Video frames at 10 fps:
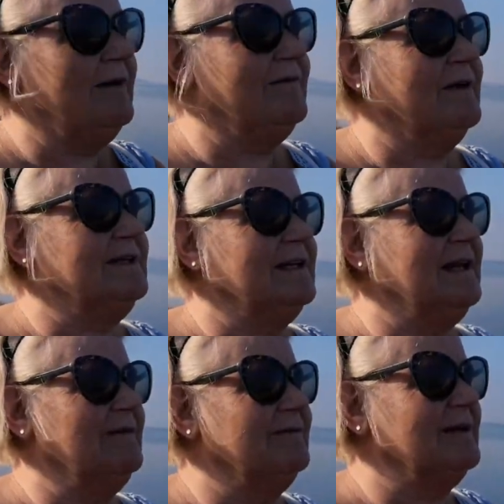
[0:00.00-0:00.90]
find it
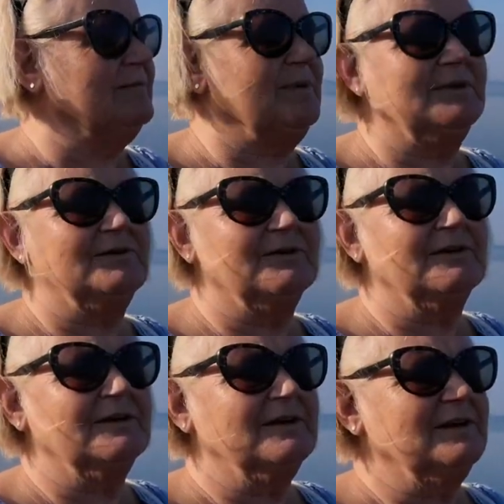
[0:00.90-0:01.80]
lovely, but,
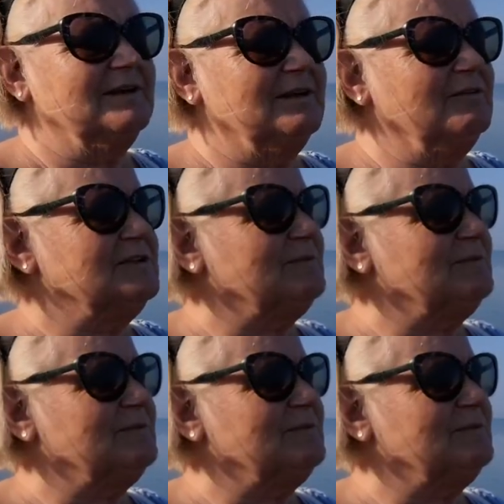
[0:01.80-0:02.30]
well, there's